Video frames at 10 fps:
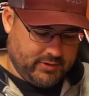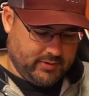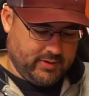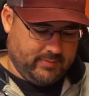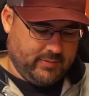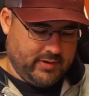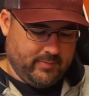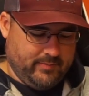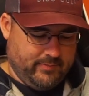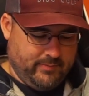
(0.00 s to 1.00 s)
so
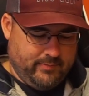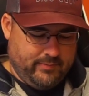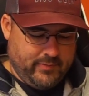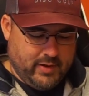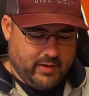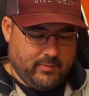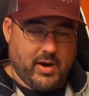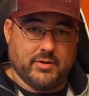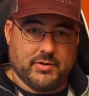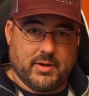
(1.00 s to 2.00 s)
the
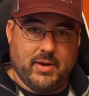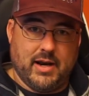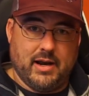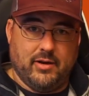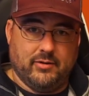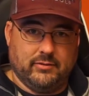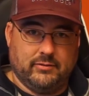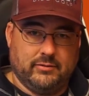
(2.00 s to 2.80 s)
bottles come in and out.